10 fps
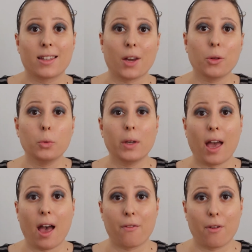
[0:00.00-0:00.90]
Now that we
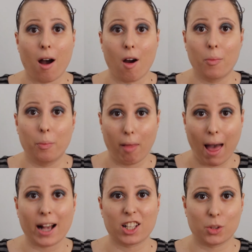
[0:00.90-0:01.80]
have our
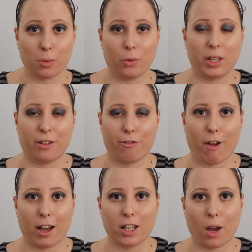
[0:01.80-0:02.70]
black smoky
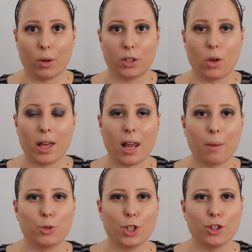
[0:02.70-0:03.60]
effect, I want to add
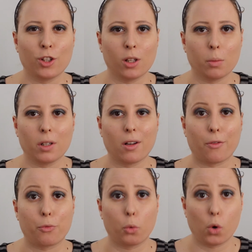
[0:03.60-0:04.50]
up just a little bit
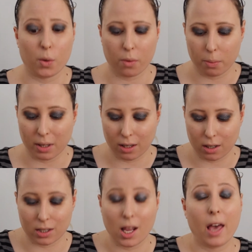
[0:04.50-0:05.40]
of warmth,
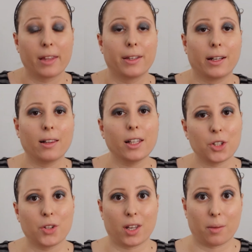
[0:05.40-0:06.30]
because the
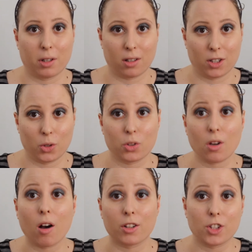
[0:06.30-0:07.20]
glitter that I'm gonna use
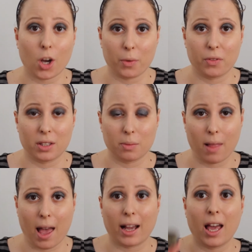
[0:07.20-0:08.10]
on top of this
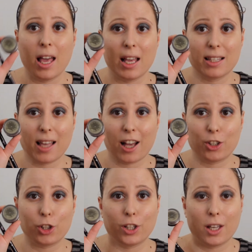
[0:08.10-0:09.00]
black is
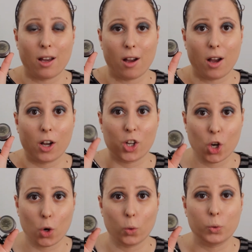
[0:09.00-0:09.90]
actually a
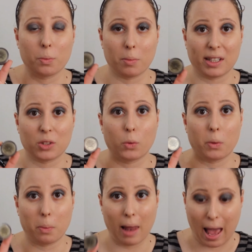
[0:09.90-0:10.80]
gold mixed
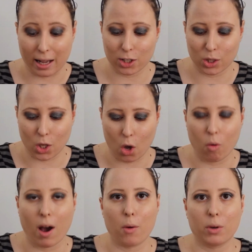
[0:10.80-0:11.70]
with black.
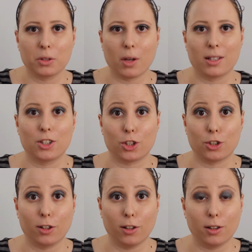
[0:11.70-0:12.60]
So I want to add
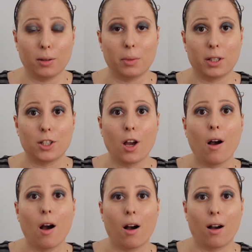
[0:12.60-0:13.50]
just a little bit
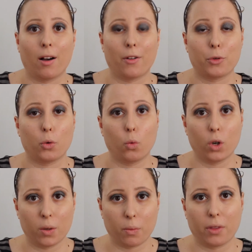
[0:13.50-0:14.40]
of
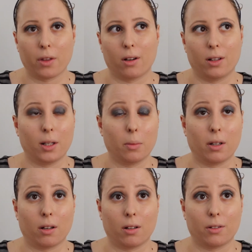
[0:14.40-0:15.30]
warmth, a little
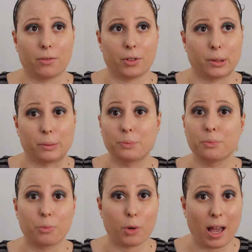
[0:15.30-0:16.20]
bit of
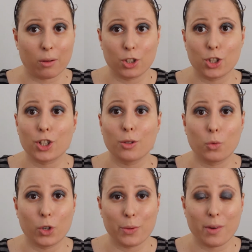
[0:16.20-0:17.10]
brownish
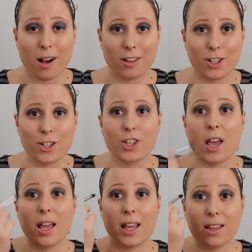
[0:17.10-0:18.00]
warm colors
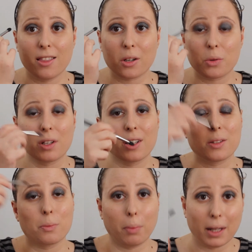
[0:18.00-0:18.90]
in the
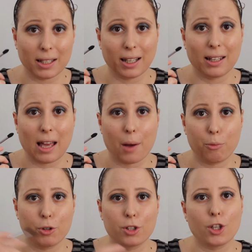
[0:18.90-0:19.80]
crease, blending it
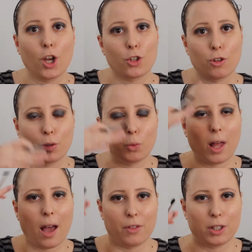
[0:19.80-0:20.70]
upwards so it will
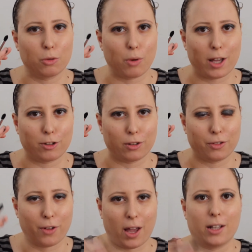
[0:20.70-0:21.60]
have that gradual
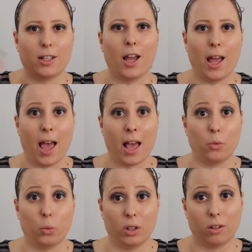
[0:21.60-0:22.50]
effect
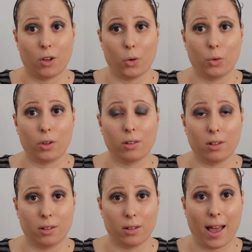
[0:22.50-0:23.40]
and will go
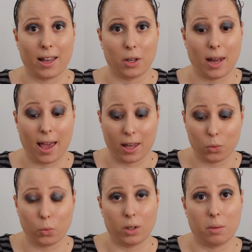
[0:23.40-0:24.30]
hand in
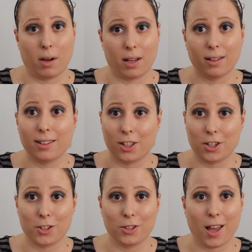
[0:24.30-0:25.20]
hand with my
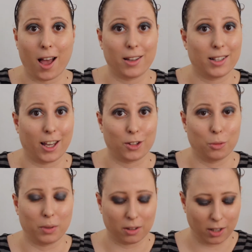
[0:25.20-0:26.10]
glitter yet
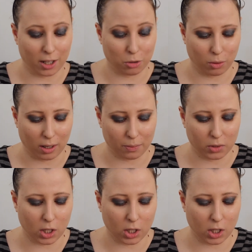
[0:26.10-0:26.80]
to come.